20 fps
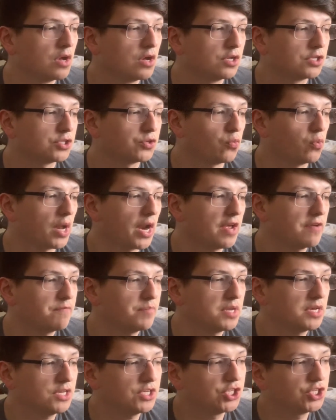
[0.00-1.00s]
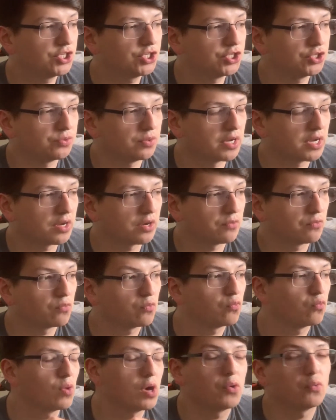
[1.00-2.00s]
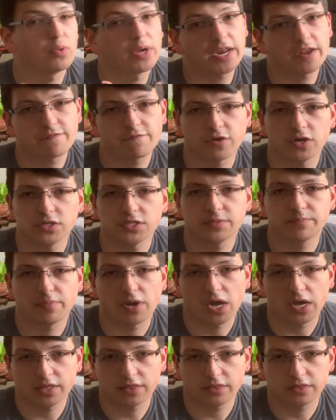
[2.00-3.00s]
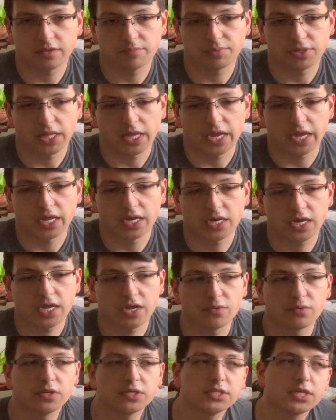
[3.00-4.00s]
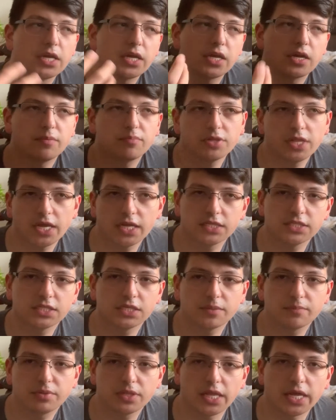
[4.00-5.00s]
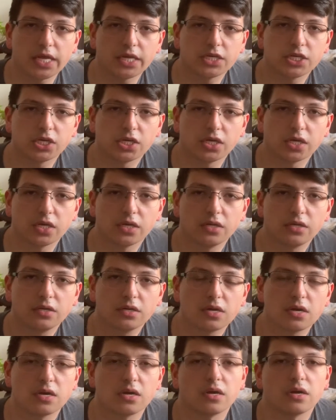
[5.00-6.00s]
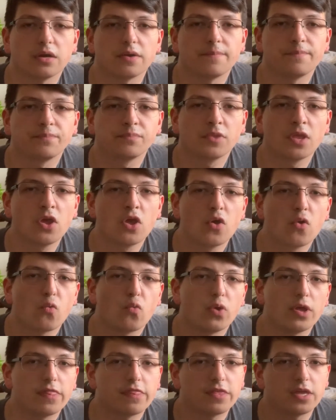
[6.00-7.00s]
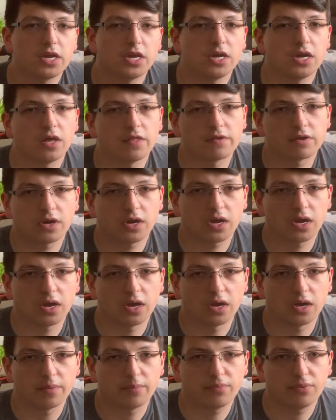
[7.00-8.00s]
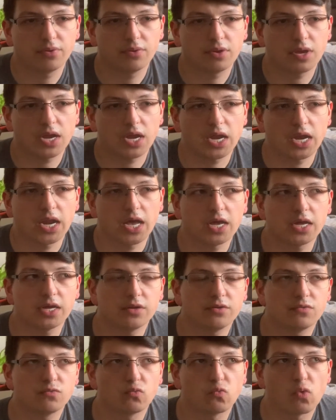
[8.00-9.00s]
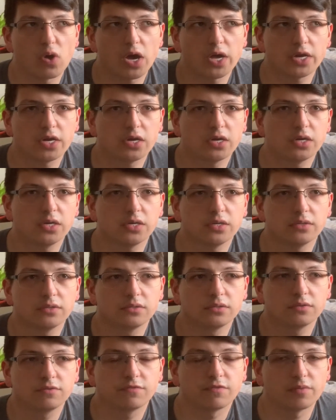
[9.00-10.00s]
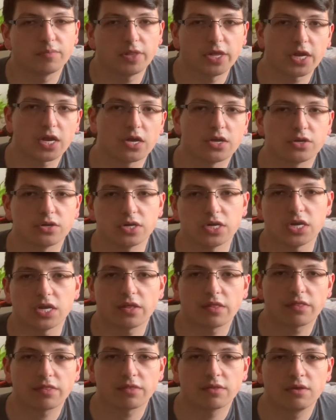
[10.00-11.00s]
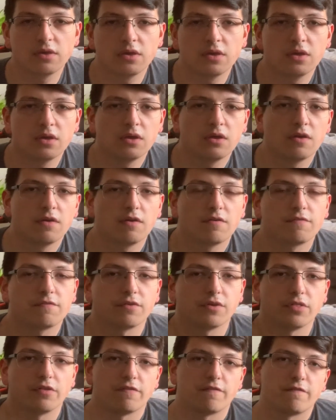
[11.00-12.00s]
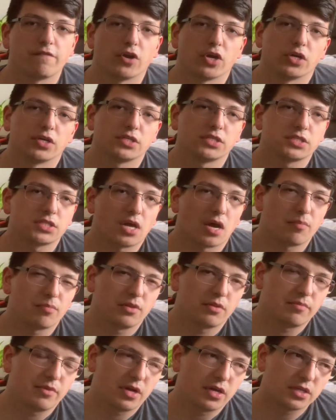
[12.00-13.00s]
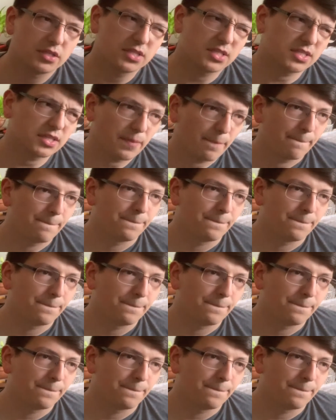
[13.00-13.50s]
So what I've been doing, well, when I first bought the plant, it was like in a plastic planter within another cup, and I watered from like underneath for the first couple of months.